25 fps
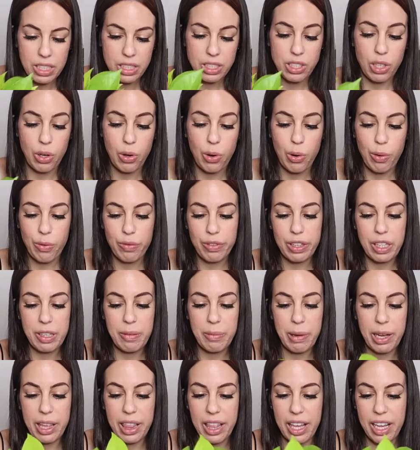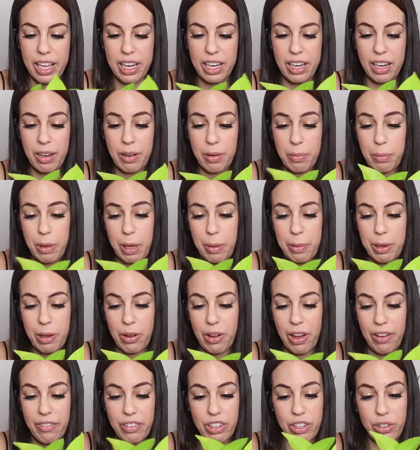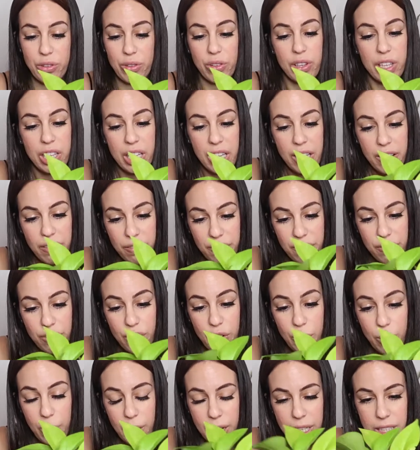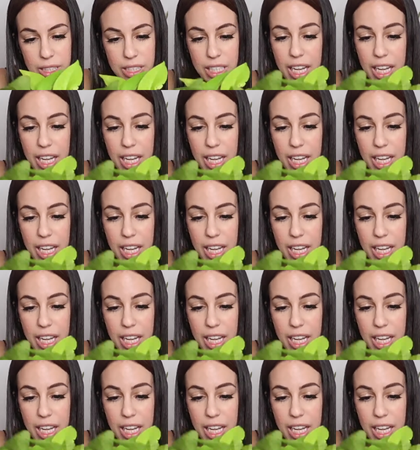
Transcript: So hopefully by then, maybe I'll have a new leaf for once.